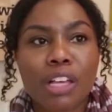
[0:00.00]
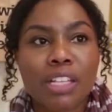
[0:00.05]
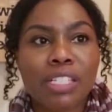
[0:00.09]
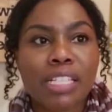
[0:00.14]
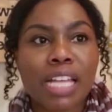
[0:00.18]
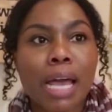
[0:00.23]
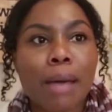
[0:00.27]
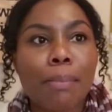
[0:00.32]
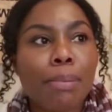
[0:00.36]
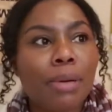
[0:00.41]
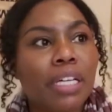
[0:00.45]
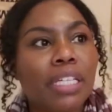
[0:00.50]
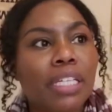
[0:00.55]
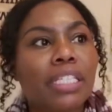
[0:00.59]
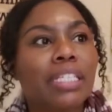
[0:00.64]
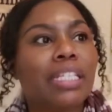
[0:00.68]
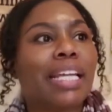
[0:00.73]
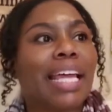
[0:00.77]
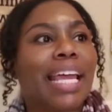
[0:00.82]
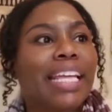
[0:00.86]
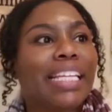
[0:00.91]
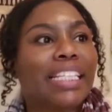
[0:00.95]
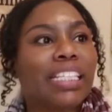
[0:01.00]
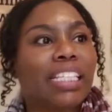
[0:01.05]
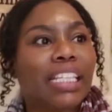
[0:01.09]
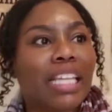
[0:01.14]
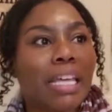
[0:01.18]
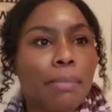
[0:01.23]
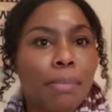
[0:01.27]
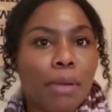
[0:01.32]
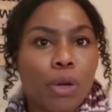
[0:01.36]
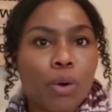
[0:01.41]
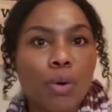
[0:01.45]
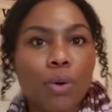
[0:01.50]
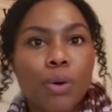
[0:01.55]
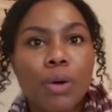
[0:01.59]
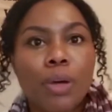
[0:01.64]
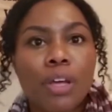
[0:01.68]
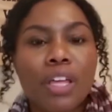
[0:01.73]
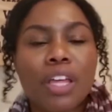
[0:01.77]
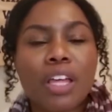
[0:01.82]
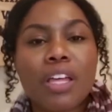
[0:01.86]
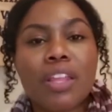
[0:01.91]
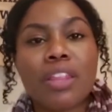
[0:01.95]
Stop putting a limit
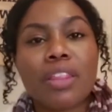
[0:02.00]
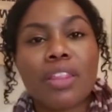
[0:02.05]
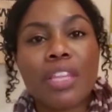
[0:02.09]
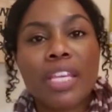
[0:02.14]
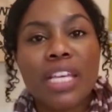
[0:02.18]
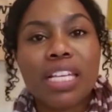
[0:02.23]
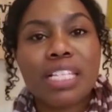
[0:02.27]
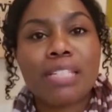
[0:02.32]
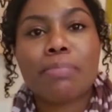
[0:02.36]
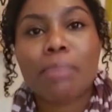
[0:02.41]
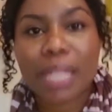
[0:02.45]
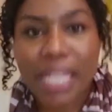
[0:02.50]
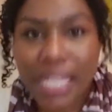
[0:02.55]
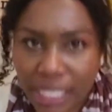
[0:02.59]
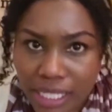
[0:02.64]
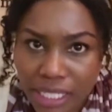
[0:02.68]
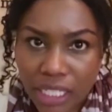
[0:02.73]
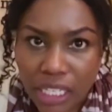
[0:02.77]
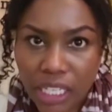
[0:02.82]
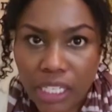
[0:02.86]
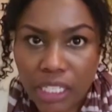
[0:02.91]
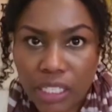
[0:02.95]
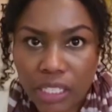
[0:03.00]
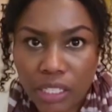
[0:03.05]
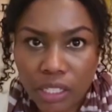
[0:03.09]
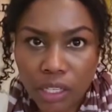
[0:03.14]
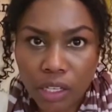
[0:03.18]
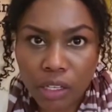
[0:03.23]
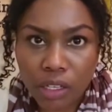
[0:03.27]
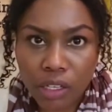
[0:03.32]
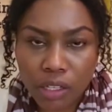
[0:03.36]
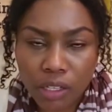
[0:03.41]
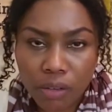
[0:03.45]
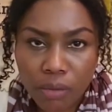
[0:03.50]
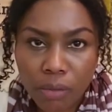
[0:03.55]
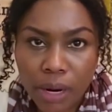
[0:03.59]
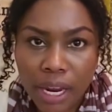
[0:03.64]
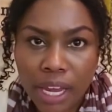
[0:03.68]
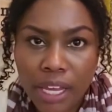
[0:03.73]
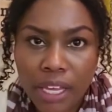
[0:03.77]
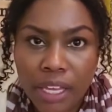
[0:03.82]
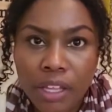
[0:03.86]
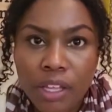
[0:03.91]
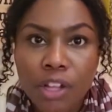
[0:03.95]
on his blessings
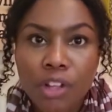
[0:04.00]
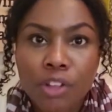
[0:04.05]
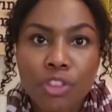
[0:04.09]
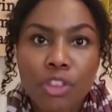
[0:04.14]
right?